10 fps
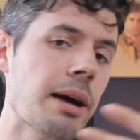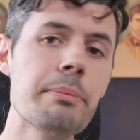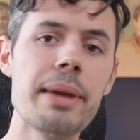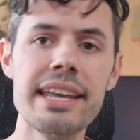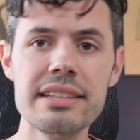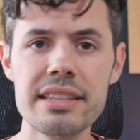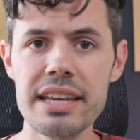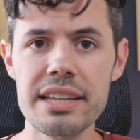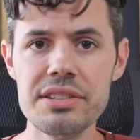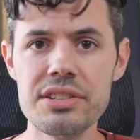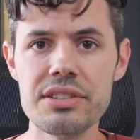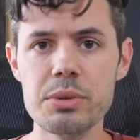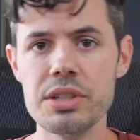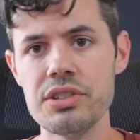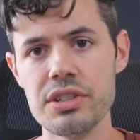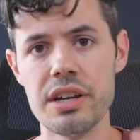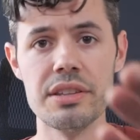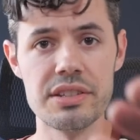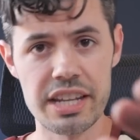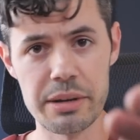My main lens, which is on
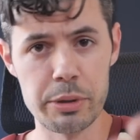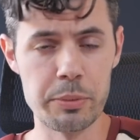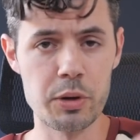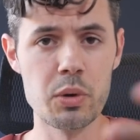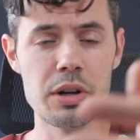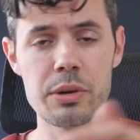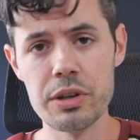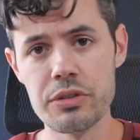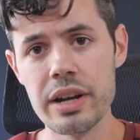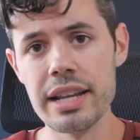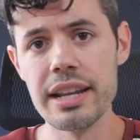this camera I'm recording with right